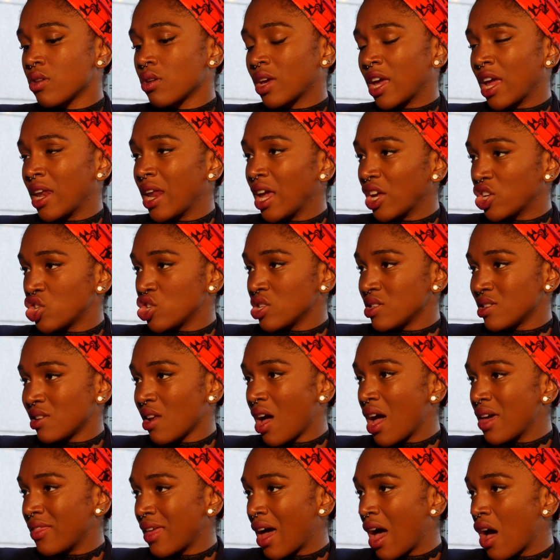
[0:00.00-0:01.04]
connections
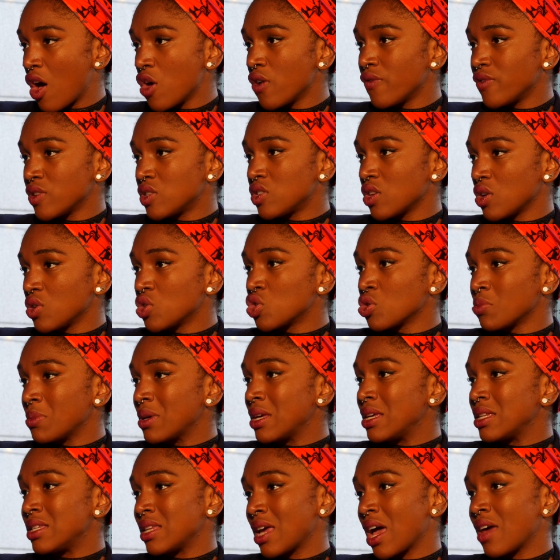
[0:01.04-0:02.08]
like that over social
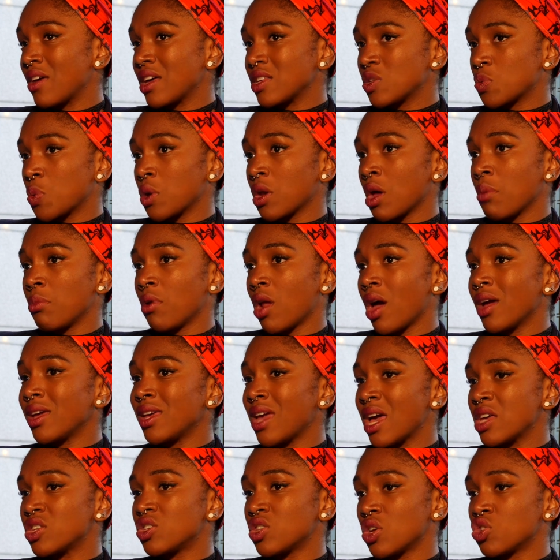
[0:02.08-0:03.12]
media. That's when I'm like,
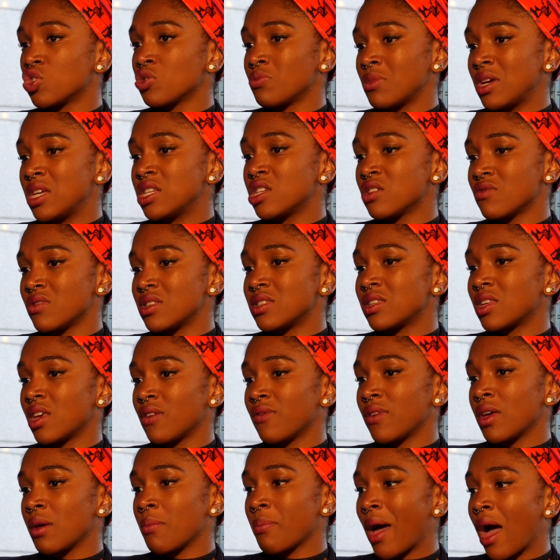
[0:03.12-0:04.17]
yeah, social media is
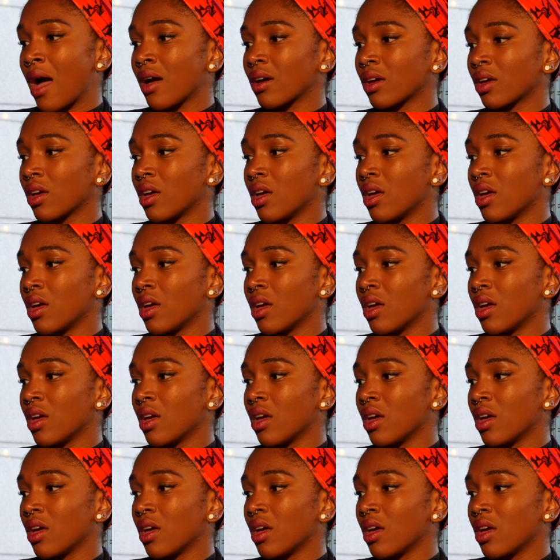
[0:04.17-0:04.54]
giving back.